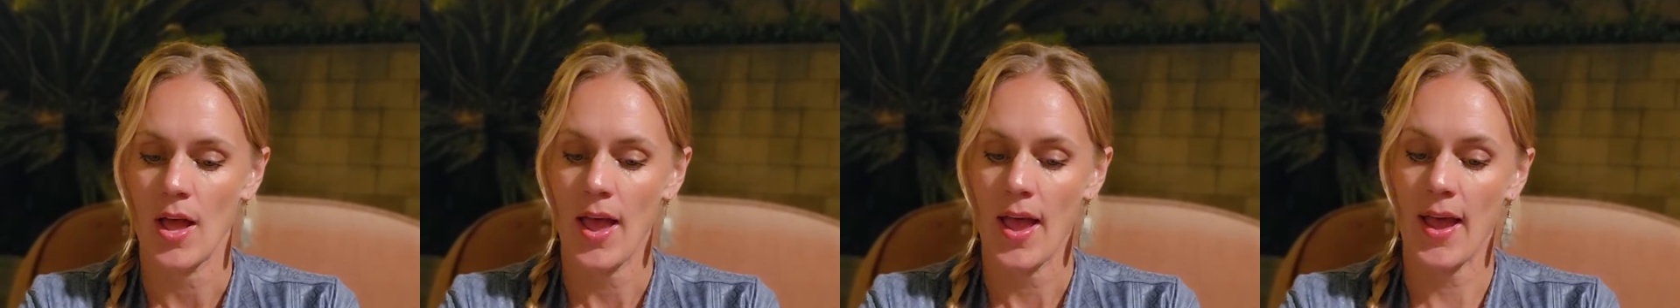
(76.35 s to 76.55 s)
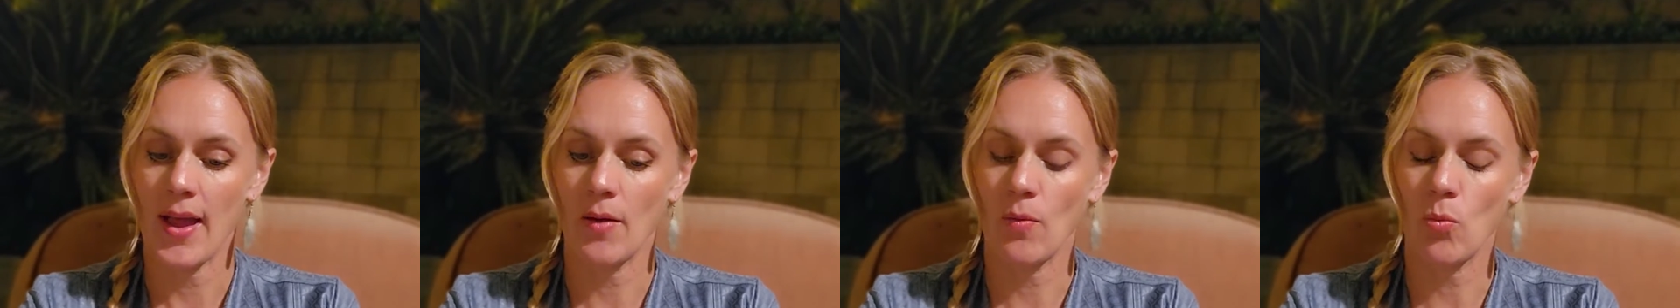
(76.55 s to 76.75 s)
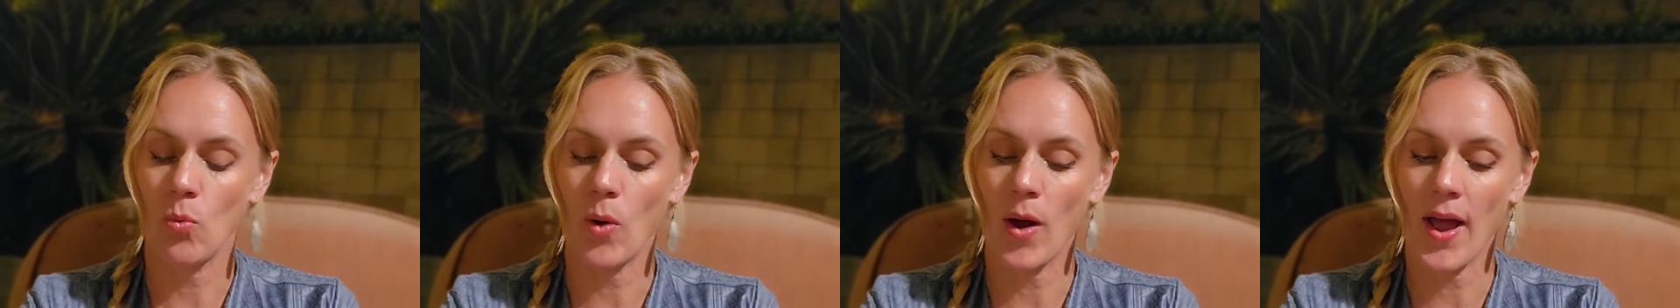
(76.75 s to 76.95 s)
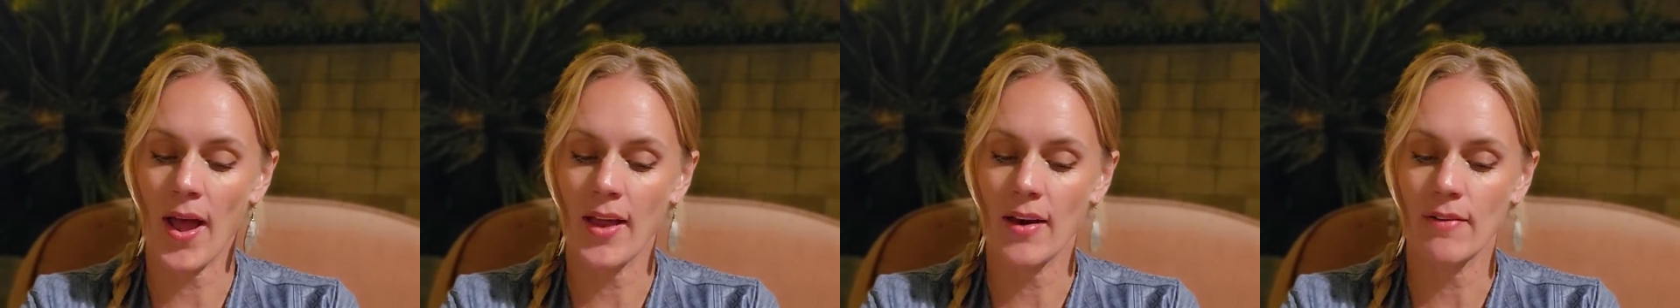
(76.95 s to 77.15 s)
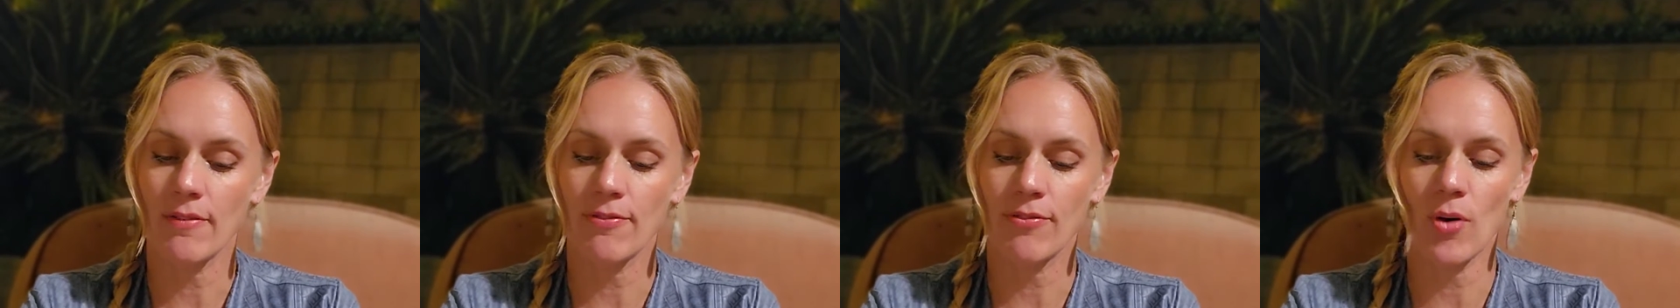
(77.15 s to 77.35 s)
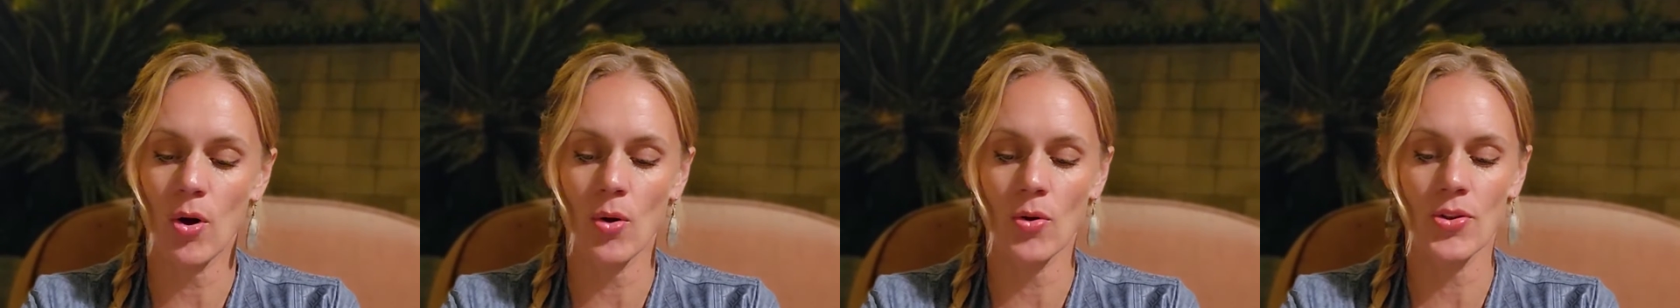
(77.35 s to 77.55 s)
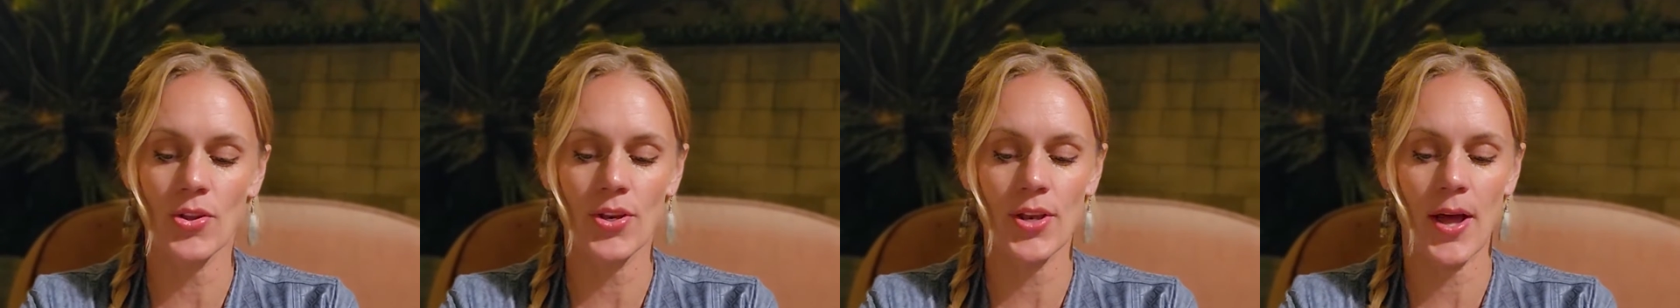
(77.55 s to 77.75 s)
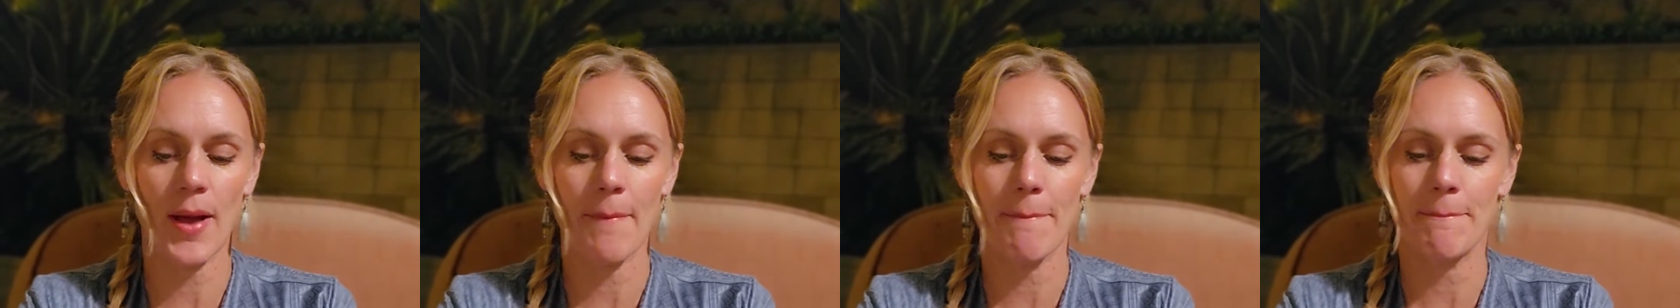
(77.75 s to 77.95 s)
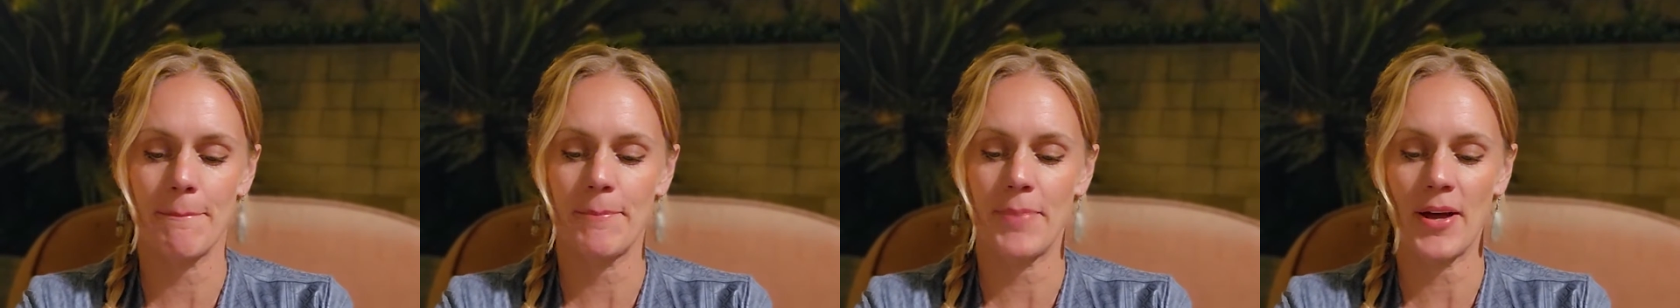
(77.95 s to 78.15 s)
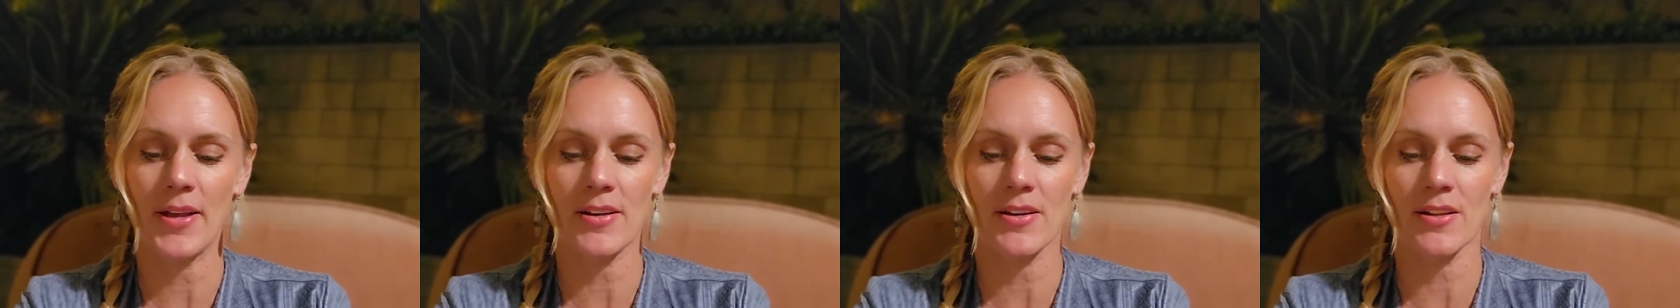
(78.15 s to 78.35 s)
a wet, folded-up
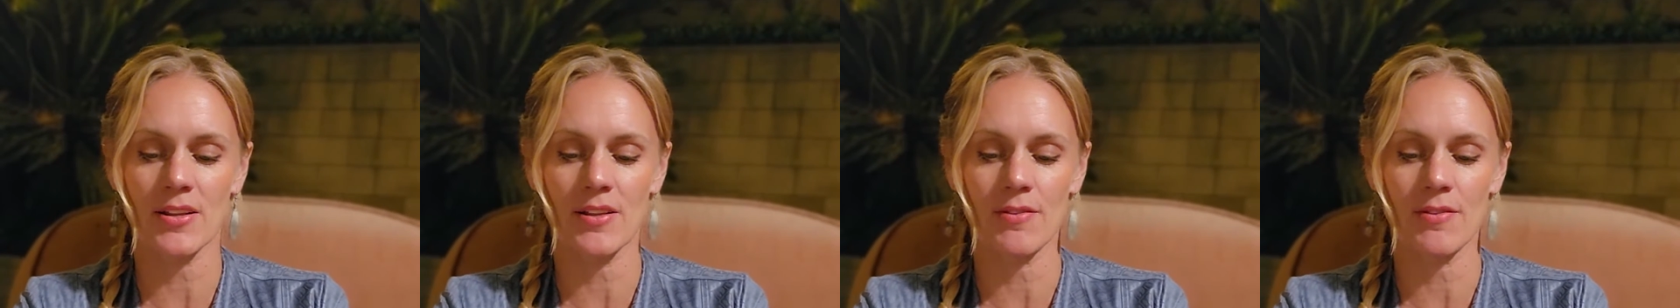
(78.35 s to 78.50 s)
bundle